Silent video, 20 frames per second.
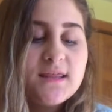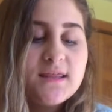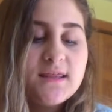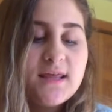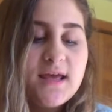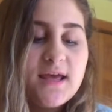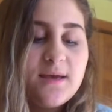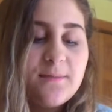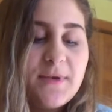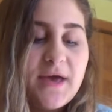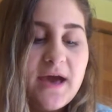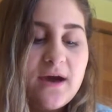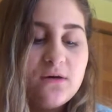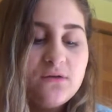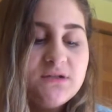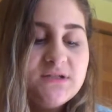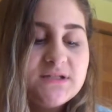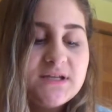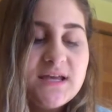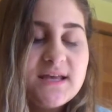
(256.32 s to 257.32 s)
them
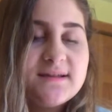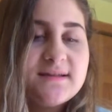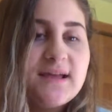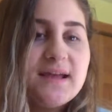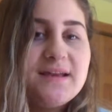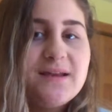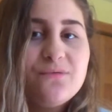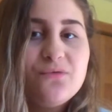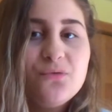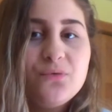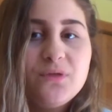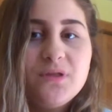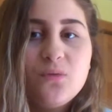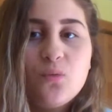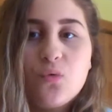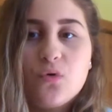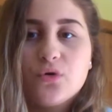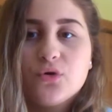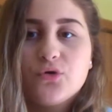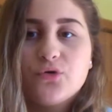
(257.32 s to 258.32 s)
out? Because I never really
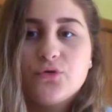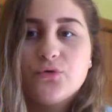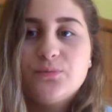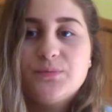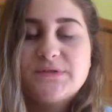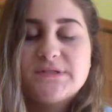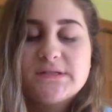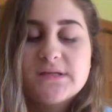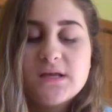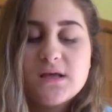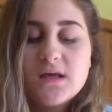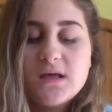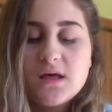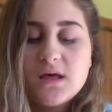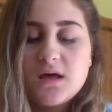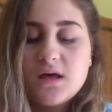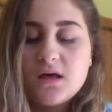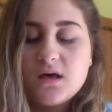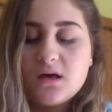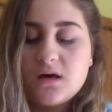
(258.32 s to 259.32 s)
wore hoops
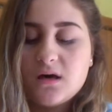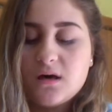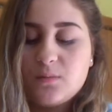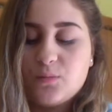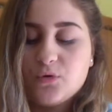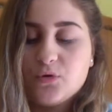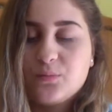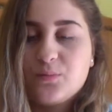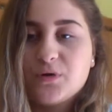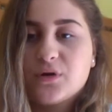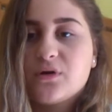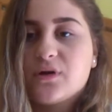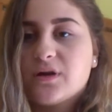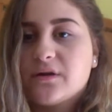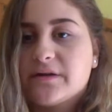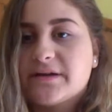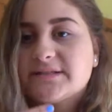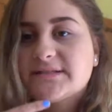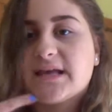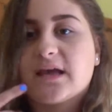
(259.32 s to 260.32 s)
or bigger
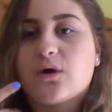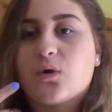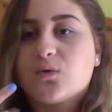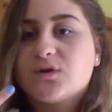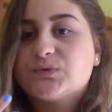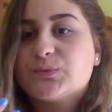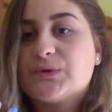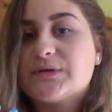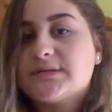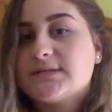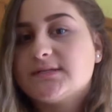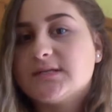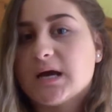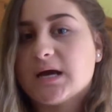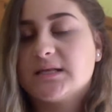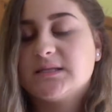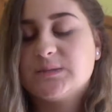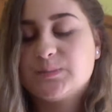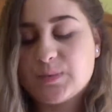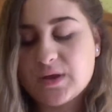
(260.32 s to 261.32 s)
earrings. I always wear
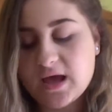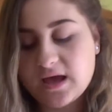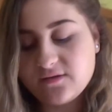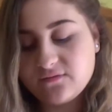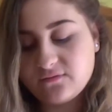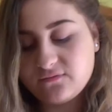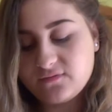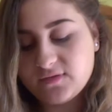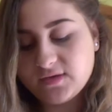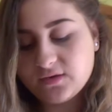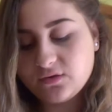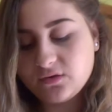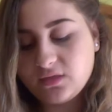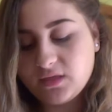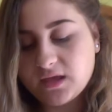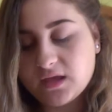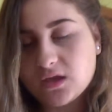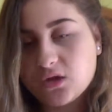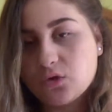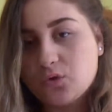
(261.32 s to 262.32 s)
studs, but I feel
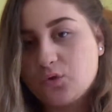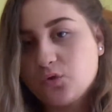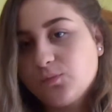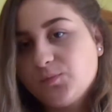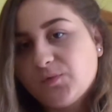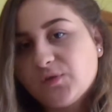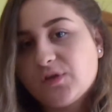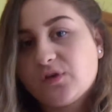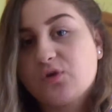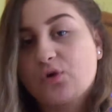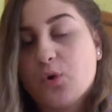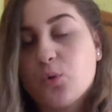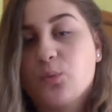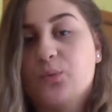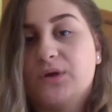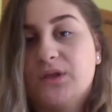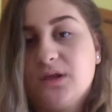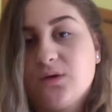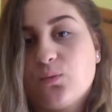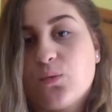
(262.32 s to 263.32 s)
like hoops can go
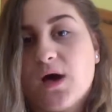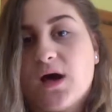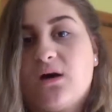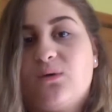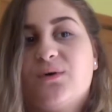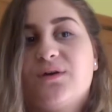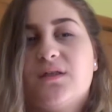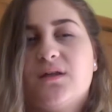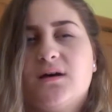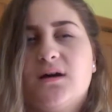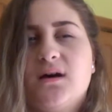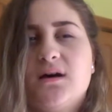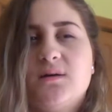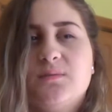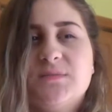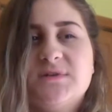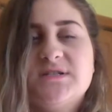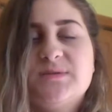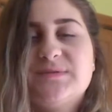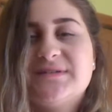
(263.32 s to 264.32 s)
really well with
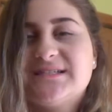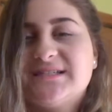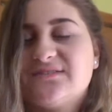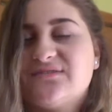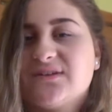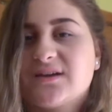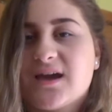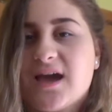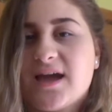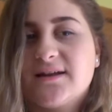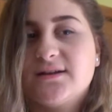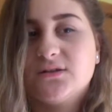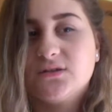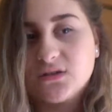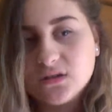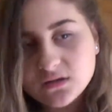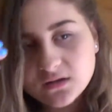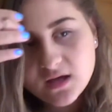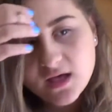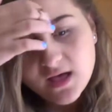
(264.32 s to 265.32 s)
a specific kind of
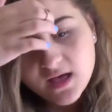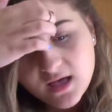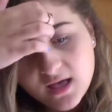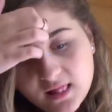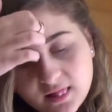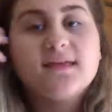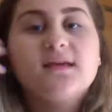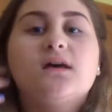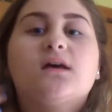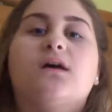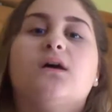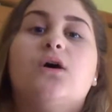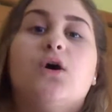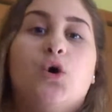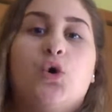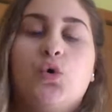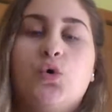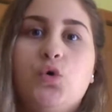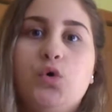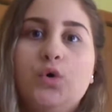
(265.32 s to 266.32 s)
look. I think
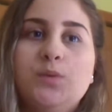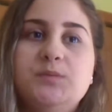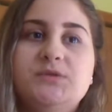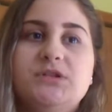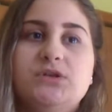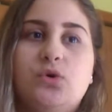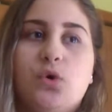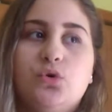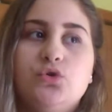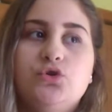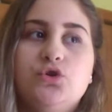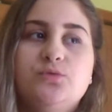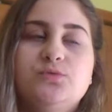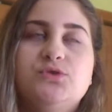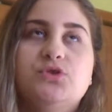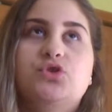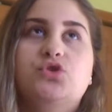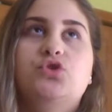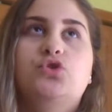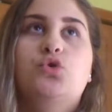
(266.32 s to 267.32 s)
hoops, gold hoops,
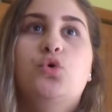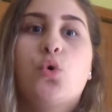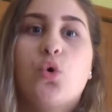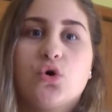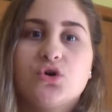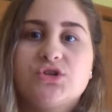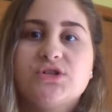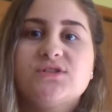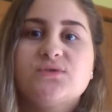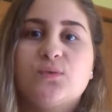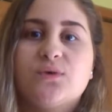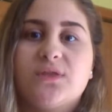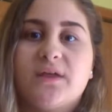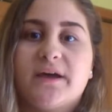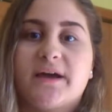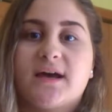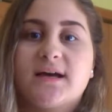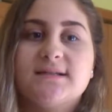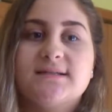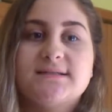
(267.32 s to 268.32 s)
look gorgeous with
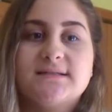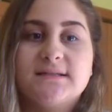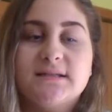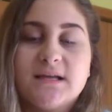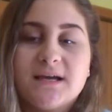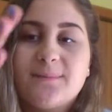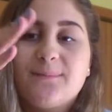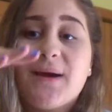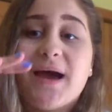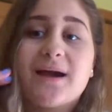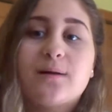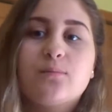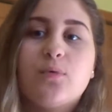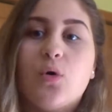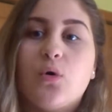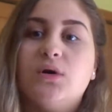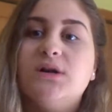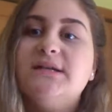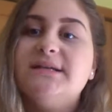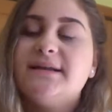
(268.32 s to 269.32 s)
like a slick back
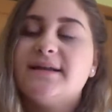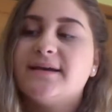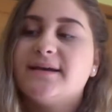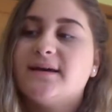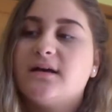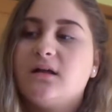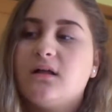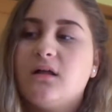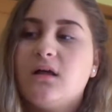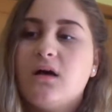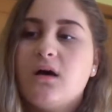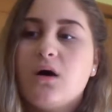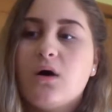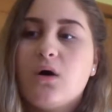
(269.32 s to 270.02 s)
ponytail